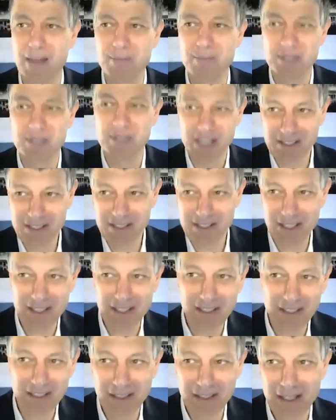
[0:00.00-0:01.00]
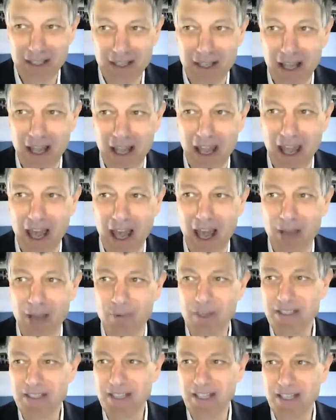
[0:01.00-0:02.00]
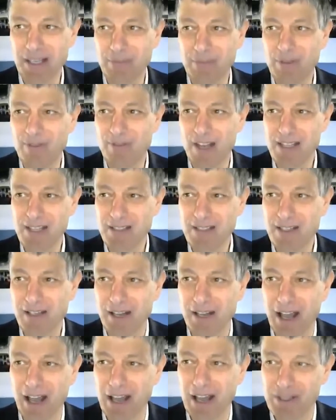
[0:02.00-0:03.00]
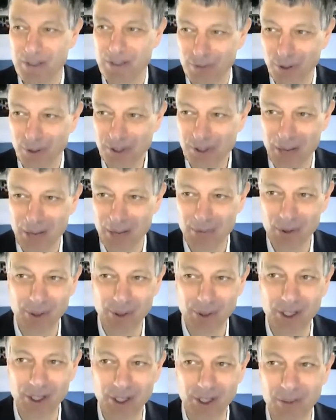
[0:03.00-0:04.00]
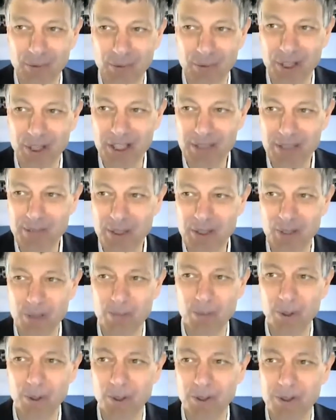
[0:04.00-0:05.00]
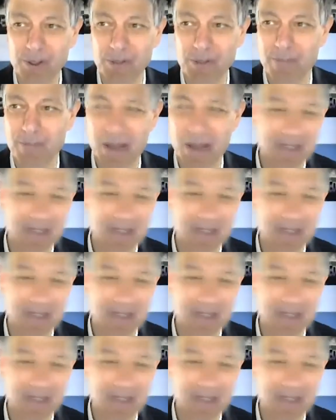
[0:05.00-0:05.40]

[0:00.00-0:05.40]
I'm 16. I want to take up investing as a full-time career. What is Mr. Munger's